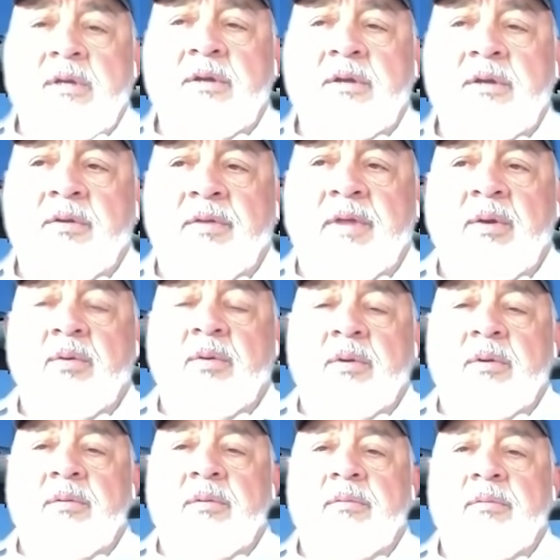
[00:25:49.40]
you know, they
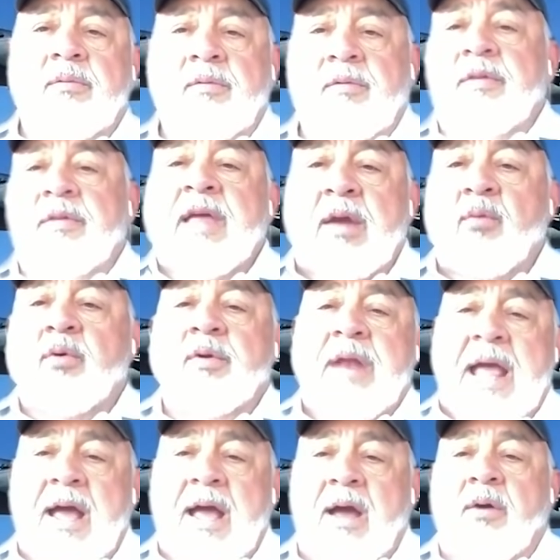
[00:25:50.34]
were they were
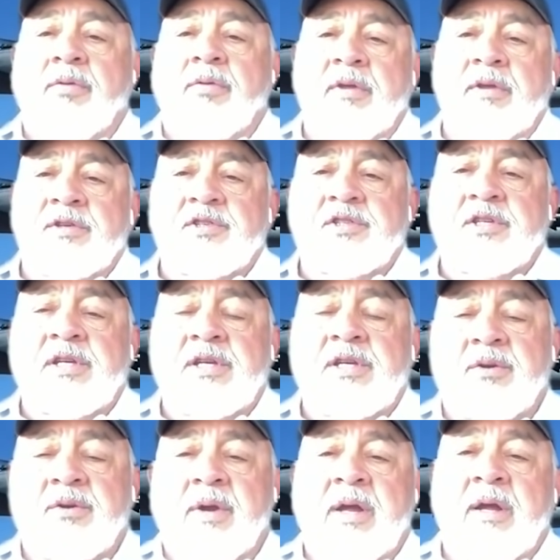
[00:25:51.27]
now the
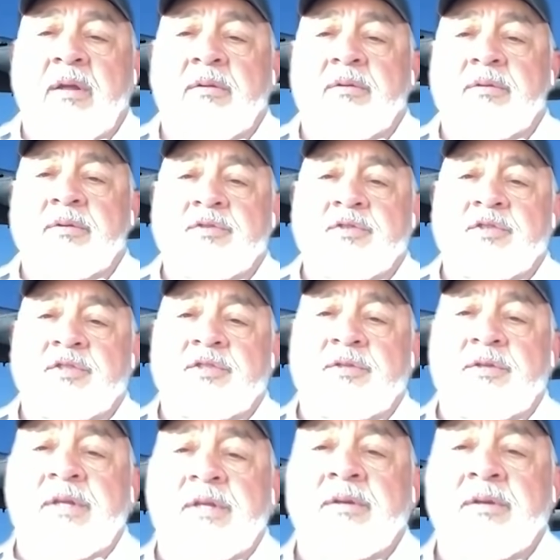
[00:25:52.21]
senior elders
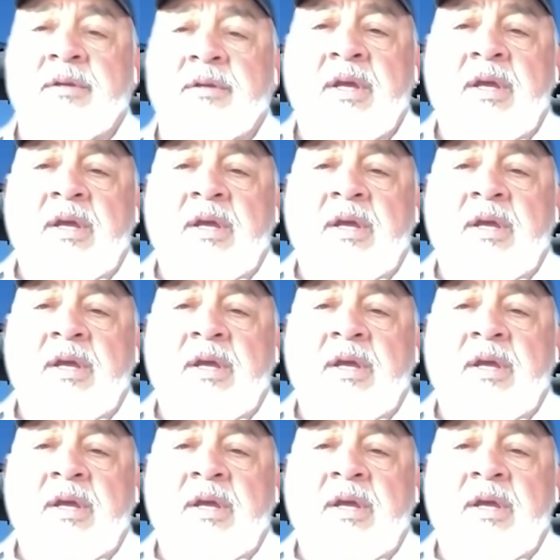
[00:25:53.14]
in,